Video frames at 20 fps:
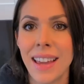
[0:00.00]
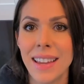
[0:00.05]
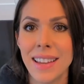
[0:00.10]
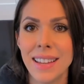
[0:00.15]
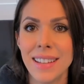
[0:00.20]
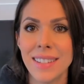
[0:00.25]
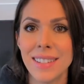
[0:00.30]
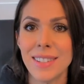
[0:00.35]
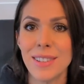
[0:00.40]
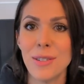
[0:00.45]

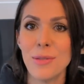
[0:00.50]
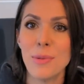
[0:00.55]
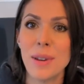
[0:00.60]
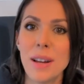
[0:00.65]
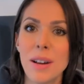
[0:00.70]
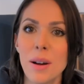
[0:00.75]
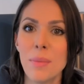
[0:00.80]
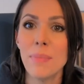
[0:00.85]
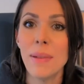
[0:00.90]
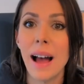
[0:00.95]
Hey, so
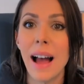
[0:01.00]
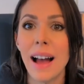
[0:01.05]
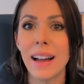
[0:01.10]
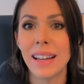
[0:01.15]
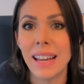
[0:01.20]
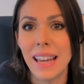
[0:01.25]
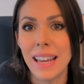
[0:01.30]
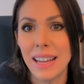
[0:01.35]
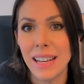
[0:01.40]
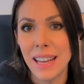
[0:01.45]
we're
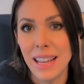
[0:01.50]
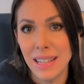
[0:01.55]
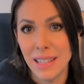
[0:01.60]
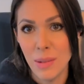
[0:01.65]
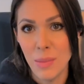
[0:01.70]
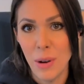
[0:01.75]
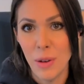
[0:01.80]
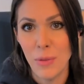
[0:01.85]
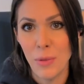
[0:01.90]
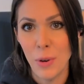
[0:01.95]
back and it's
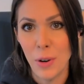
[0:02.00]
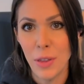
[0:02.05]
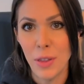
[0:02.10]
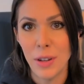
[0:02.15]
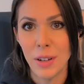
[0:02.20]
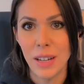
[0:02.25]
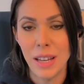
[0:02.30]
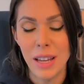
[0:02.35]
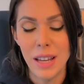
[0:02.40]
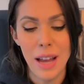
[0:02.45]
about
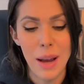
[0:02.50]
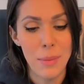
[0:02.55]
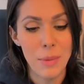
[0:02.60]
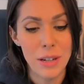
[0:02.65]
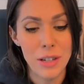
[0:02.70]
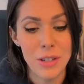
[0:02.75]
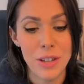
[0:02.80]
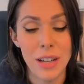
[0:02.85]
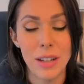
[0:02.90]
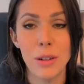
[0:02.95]
4:30. I'm
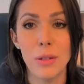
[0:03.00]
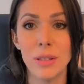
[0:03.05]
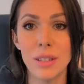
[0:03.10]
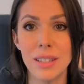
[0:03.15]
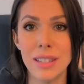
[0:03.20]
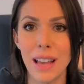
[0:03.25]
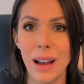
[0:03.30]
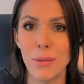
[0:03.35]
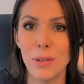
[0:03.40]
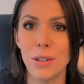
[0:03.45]
going to check out the
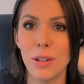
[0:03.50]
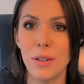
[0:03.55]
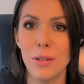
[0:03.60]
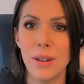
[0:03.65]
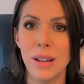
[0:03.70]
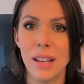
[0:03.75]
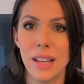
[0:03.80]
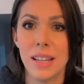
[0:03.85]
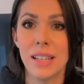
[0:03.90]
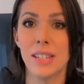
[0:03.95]

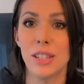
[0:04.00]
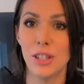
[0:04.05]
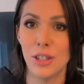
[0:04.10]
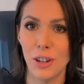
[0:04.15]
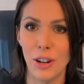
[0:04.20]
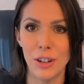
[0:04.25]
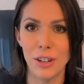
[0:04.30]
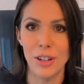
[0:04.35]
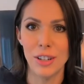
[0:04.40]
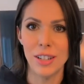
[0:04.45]
sourdough
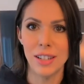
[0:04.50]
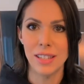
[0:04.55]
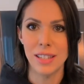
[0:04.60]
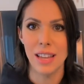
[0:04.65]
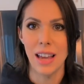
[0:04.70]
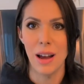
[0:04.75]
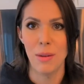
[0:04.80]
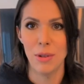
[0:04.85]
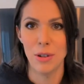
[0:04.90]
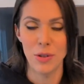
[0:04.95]
starter to
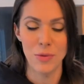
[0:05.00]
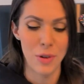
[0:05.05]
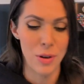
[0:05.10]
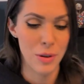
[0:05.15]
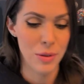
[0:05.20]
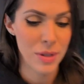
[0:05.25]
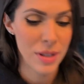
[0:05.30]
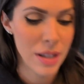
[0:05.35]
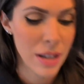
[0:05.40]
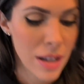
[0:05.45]
see how much it
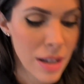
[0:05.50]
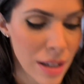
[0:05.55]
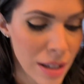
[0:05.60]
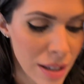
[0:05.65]
rose.